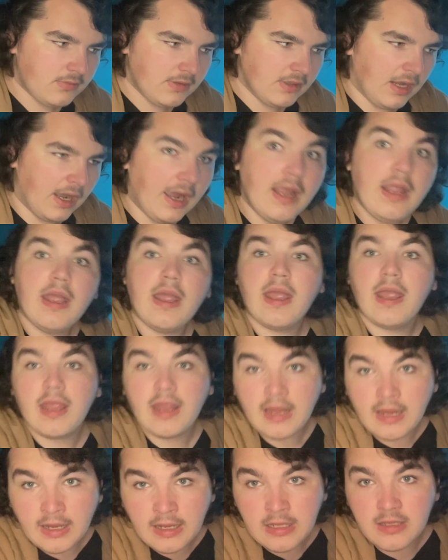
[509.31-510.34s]
I
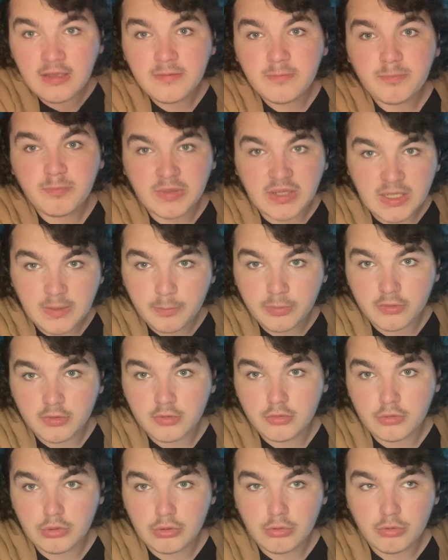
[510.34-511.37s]
hate
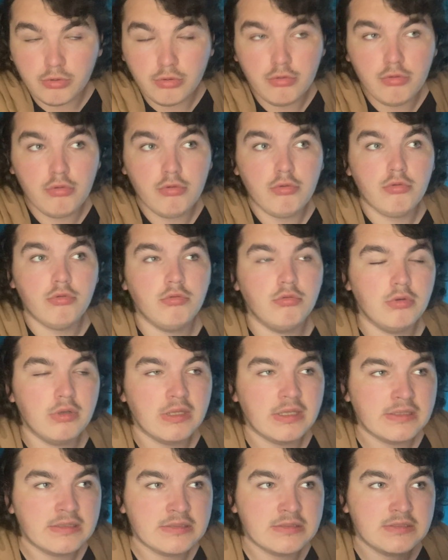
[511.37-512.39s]
people who
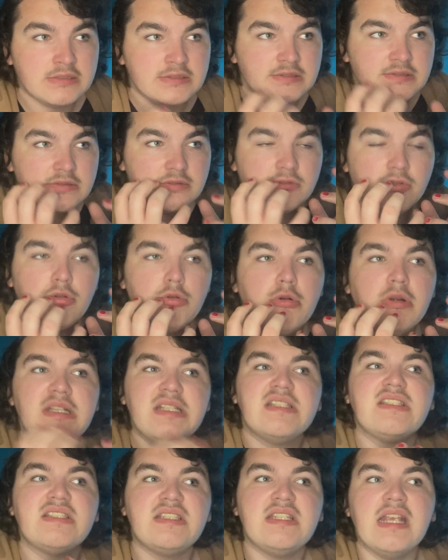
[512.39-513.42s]

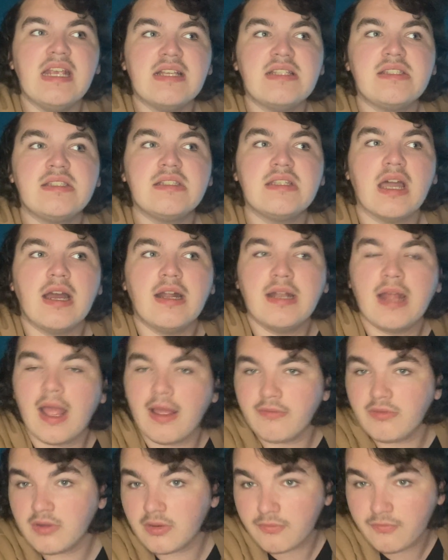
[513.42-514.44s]
insist on
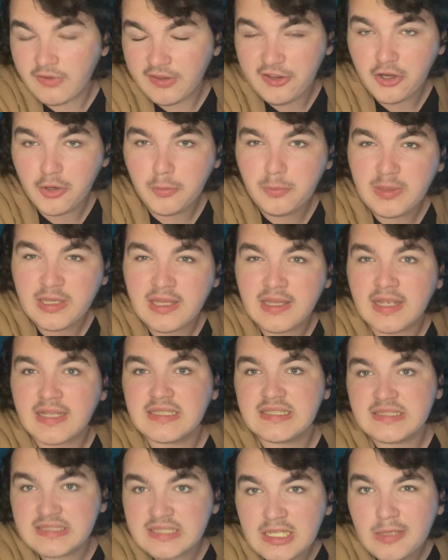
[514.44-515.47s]
having a figure being as
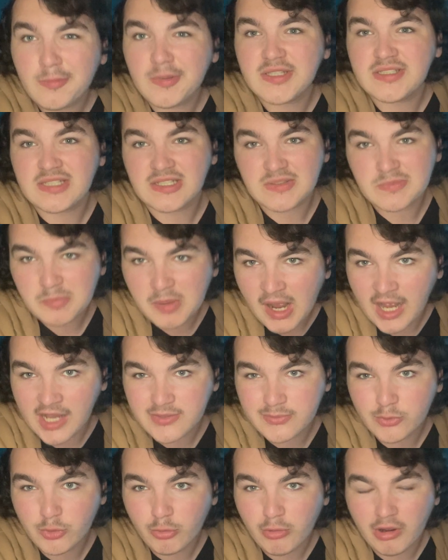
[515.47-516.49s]
seamless as
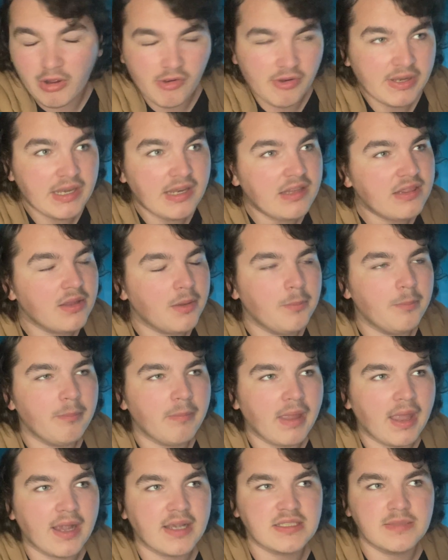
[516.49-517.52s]
possible while getting the
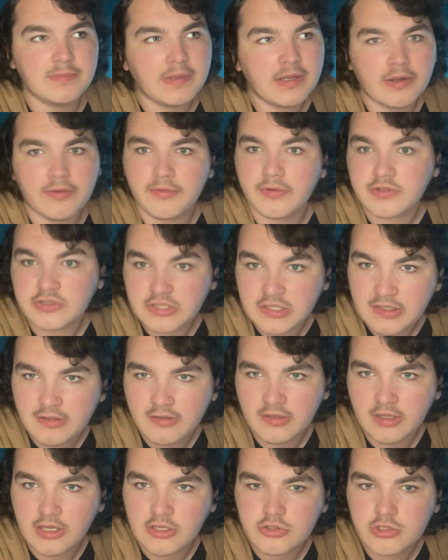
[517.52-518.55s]
max amount of
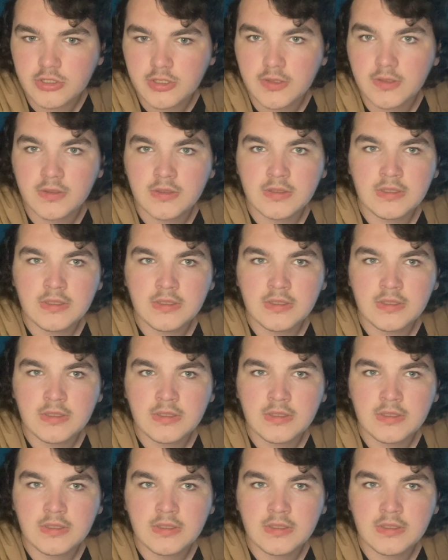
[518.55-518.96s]
articulation.